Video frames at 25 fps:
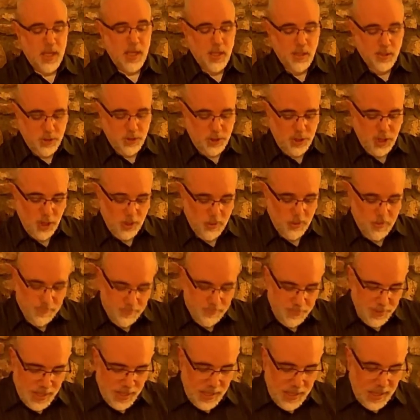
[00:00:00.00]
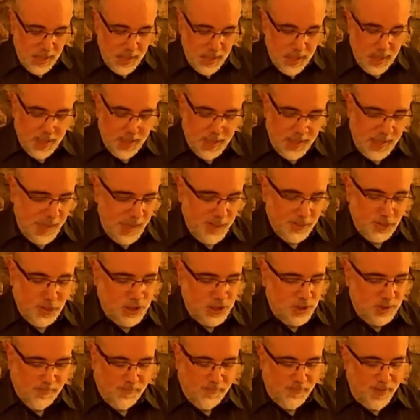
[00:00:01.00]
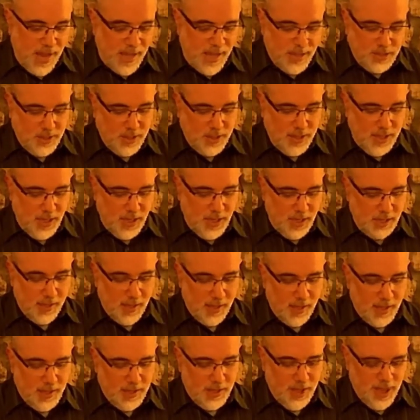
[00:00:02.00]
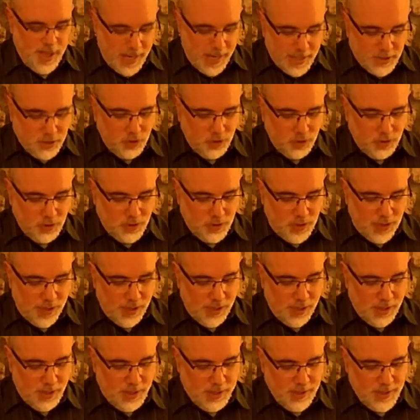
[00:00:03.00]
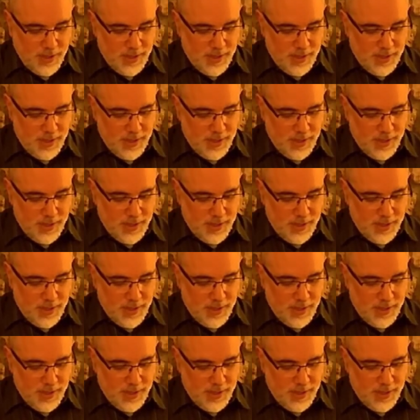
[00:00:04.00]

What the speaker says: So again, just some fascinating connections here.